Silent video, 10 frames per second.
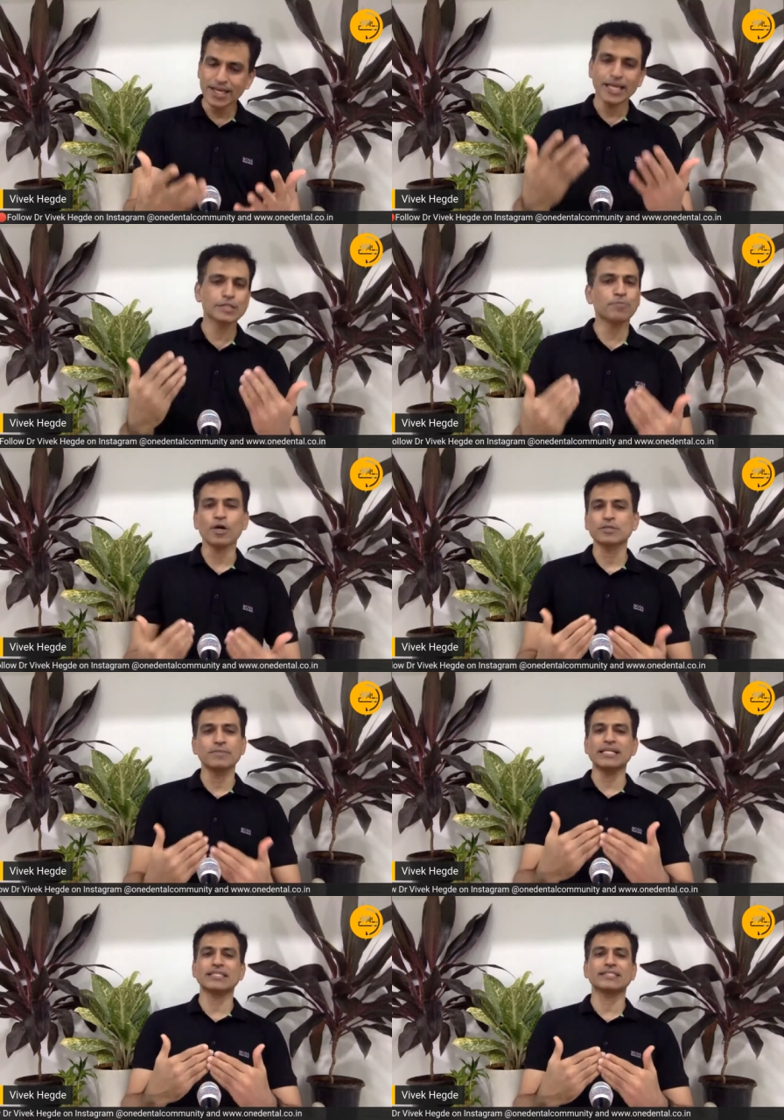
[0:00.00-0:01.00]
is
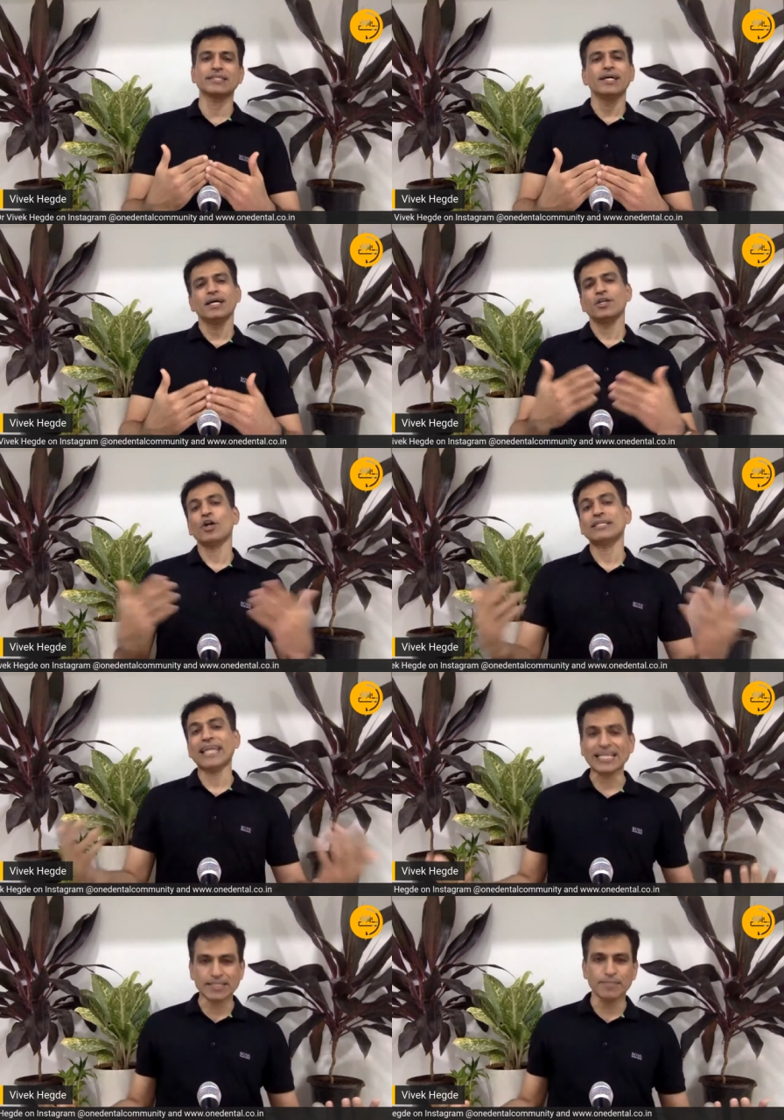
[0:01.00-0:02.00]
possibly it is not
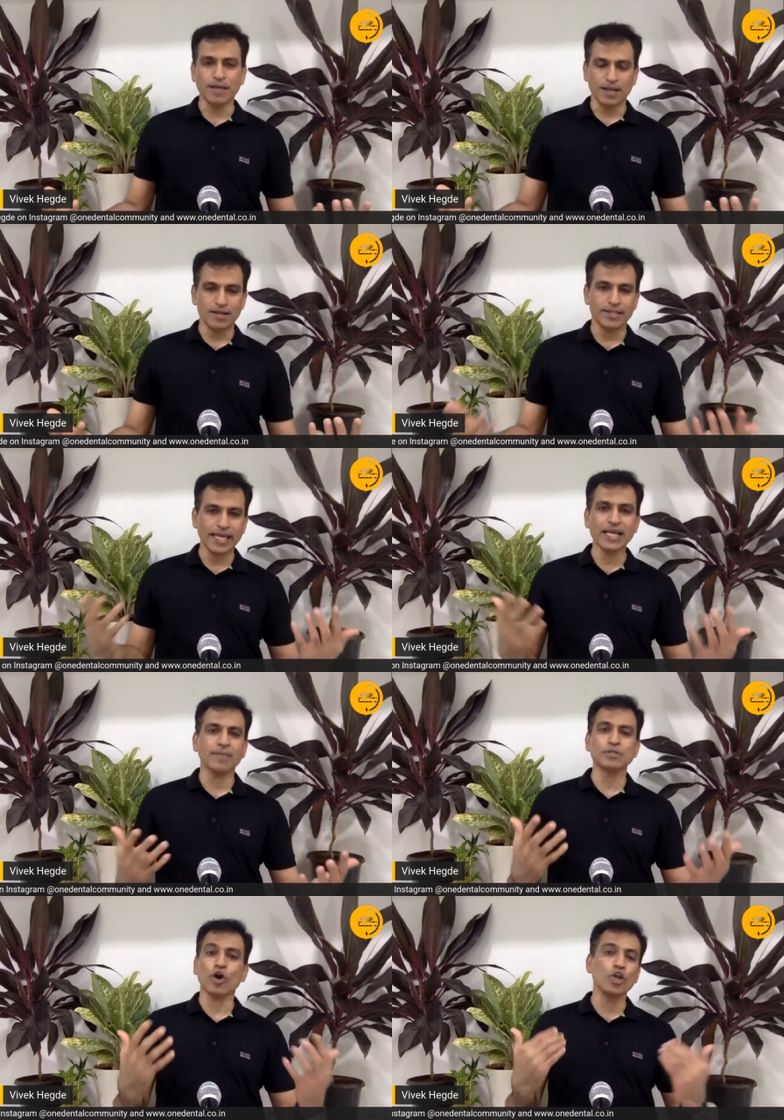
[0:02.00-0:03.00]
taxable. The
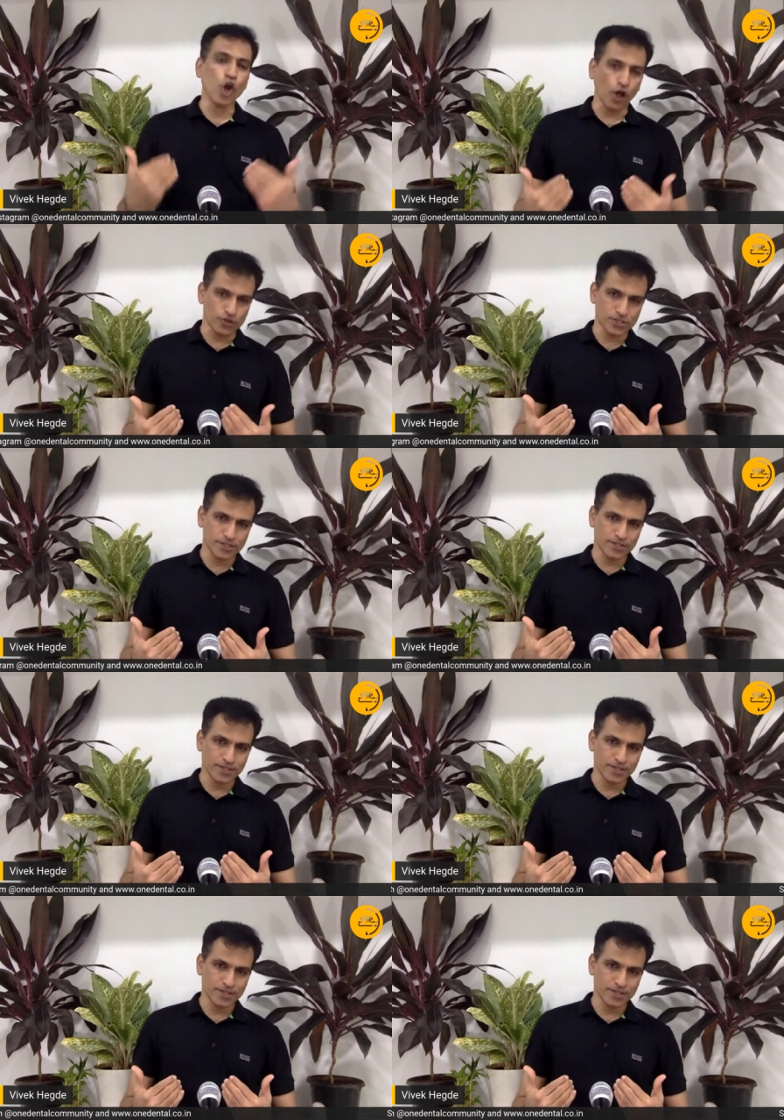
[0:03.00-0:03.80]
income is all yours.